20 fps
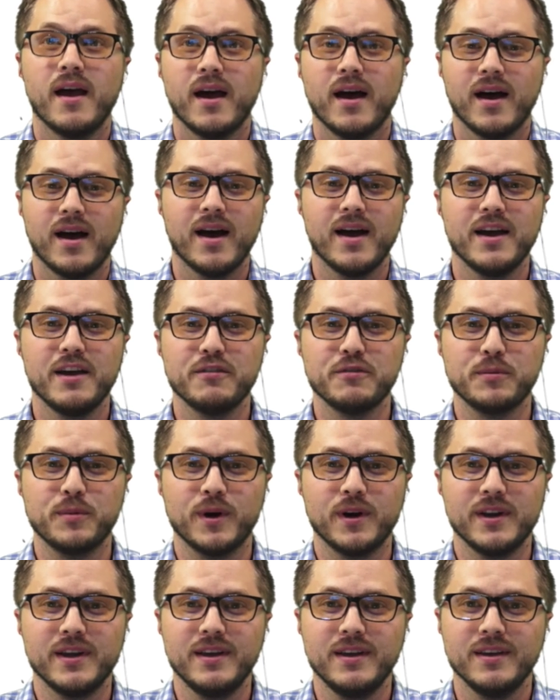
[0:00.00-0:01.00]
Hi,
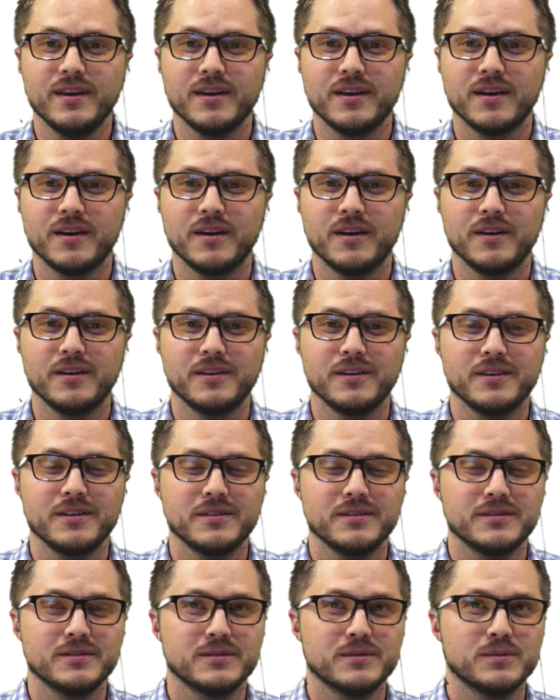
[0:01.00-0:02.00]
everybody.
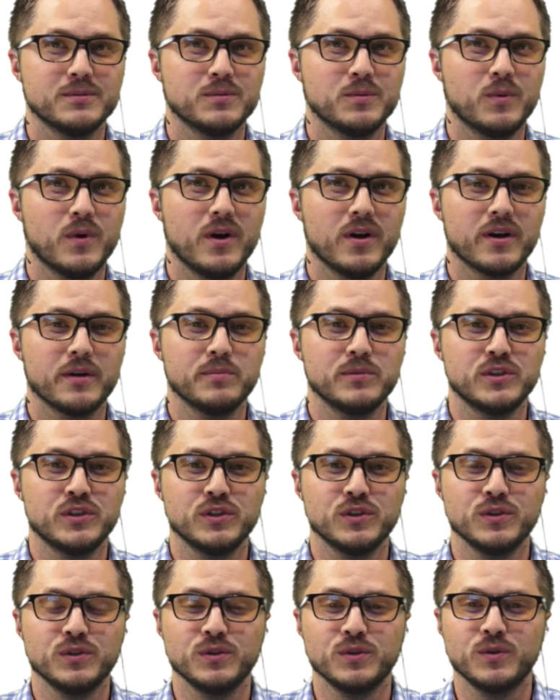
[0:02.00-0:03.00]
Welcome
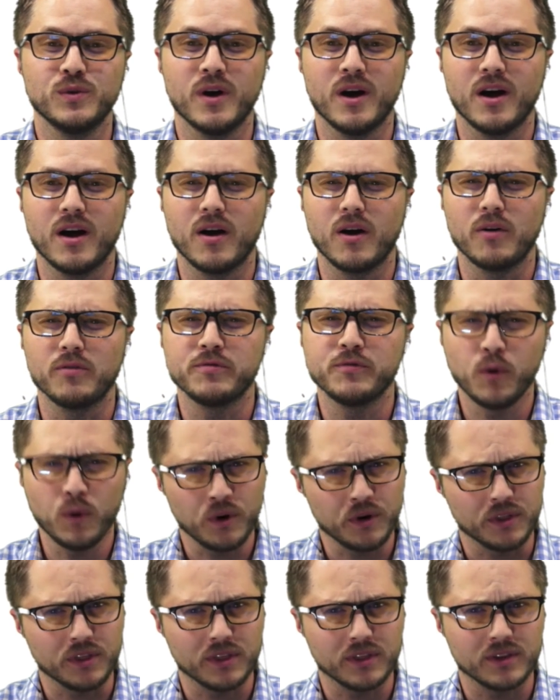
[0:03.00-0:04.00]
to our
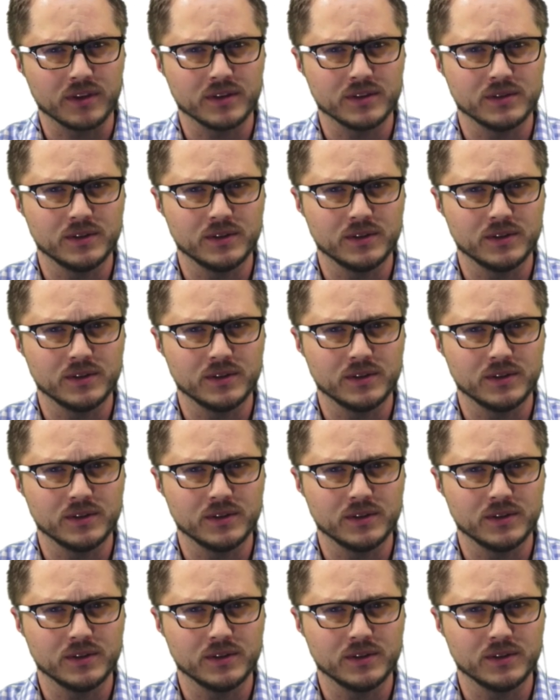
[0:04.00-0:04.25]
fourth